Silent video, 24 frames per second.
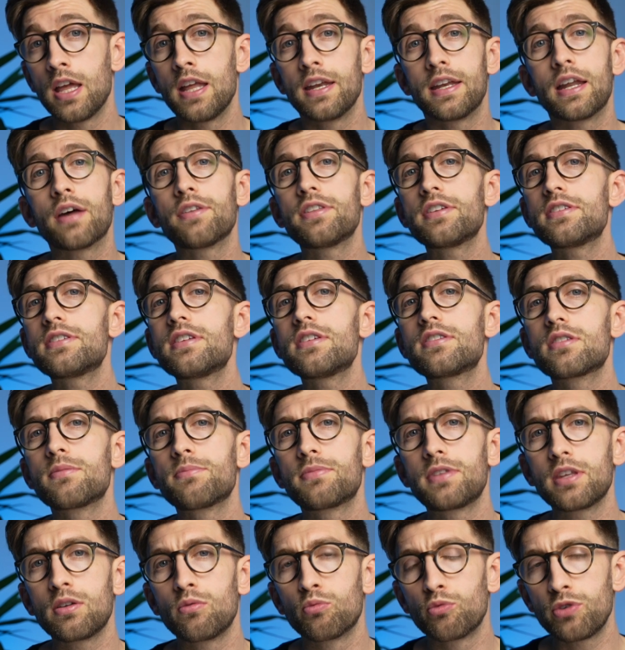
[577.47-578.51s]
Now this is
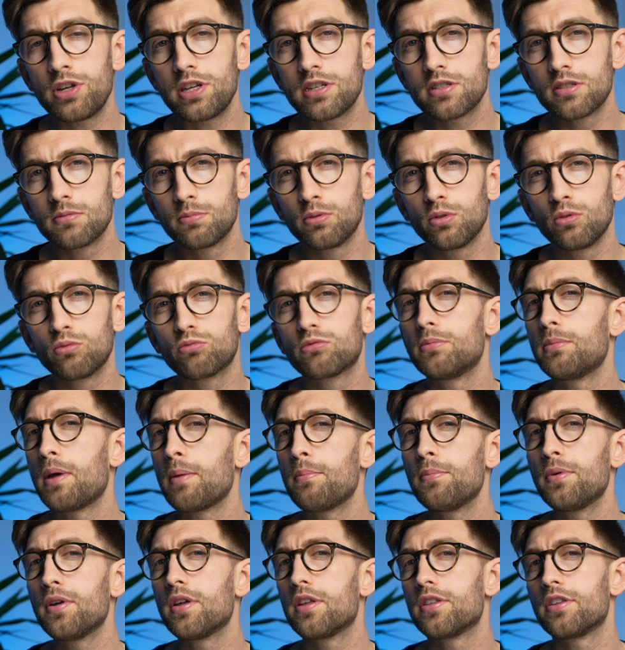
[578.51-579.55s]
something reasonable.
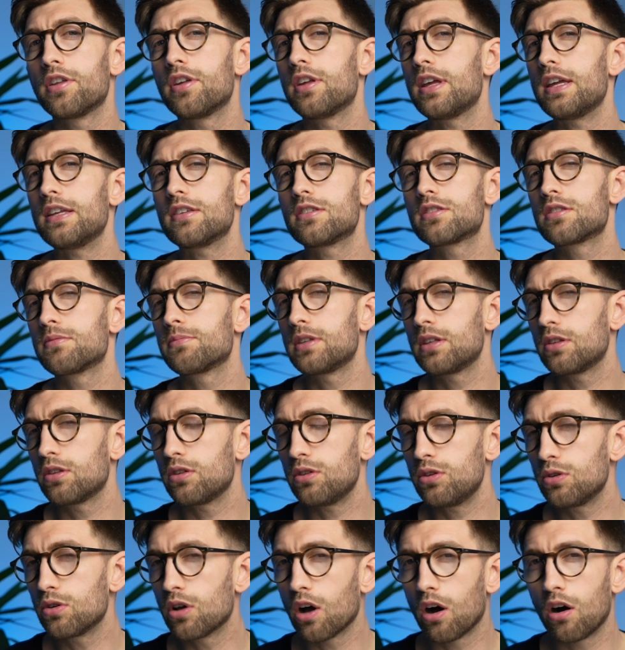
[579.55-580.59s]
Remember that it's something that
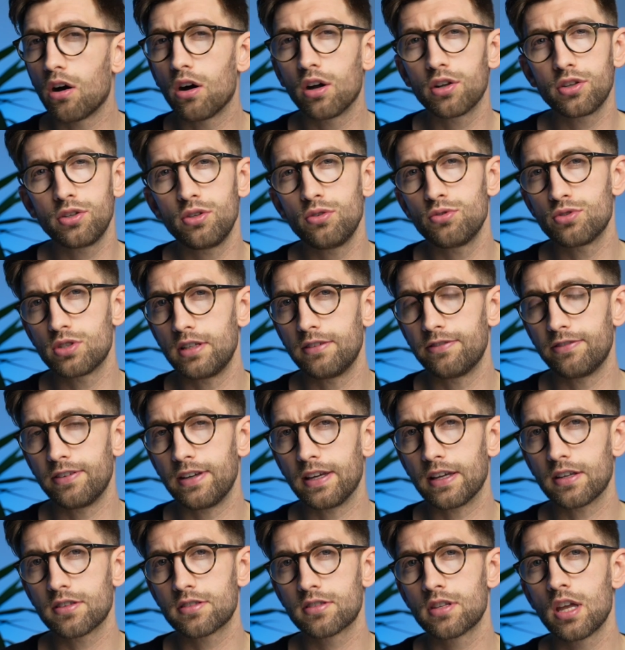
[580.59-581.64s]
you can't usually
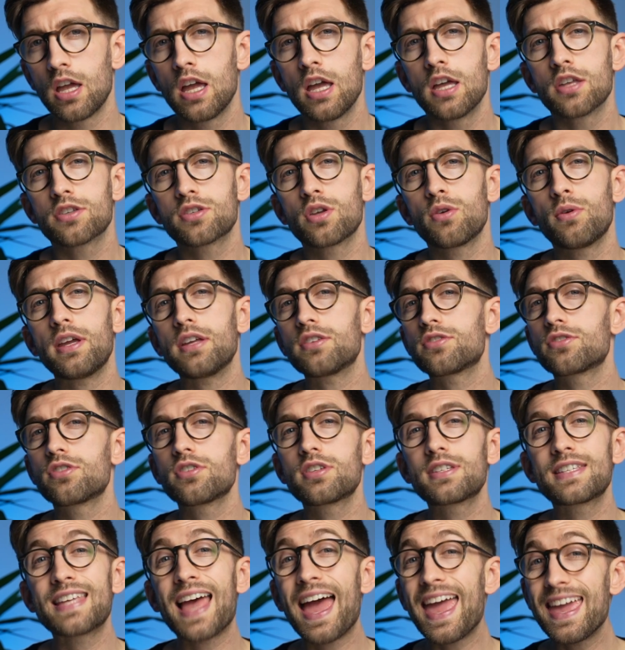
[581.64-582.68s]
fix. So it's
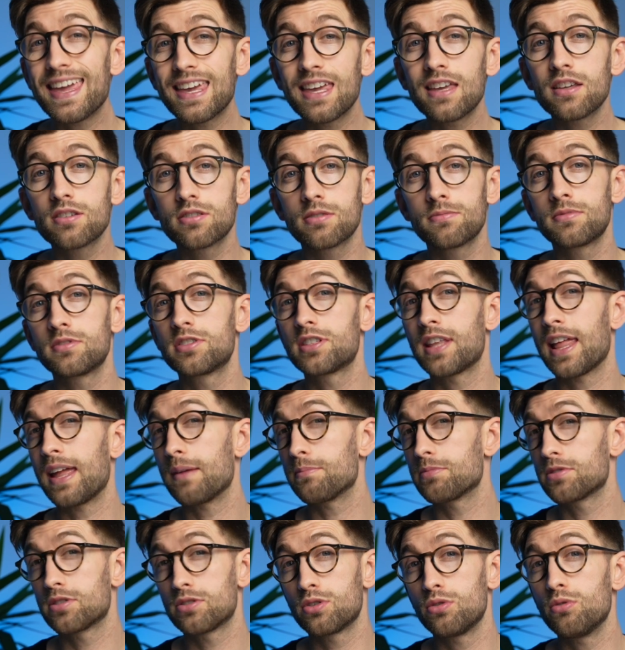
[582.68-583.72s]
just taking some
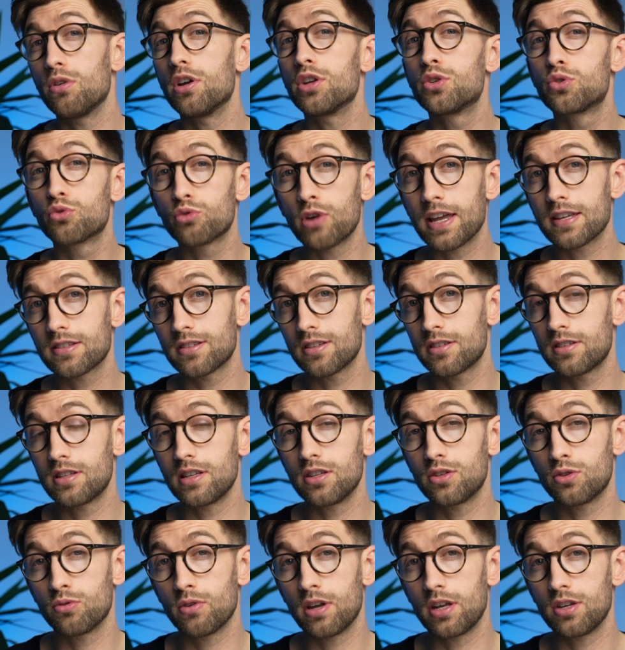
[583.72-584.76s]
steps to address the
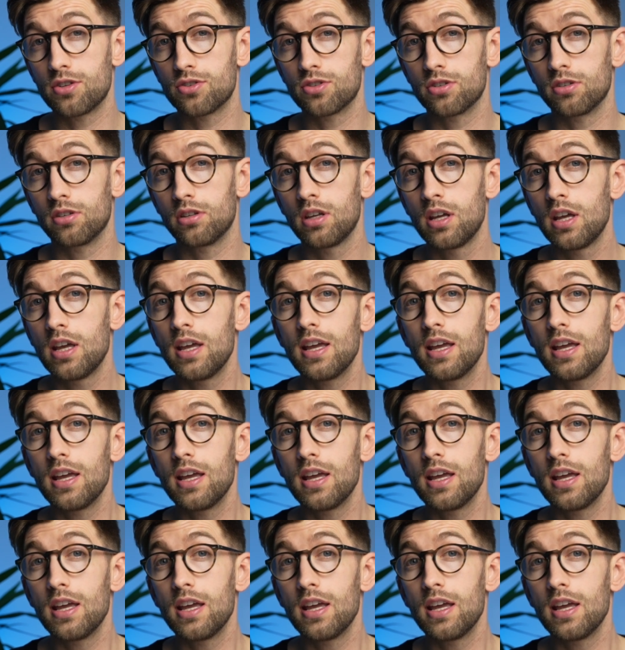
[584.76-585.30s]
situation.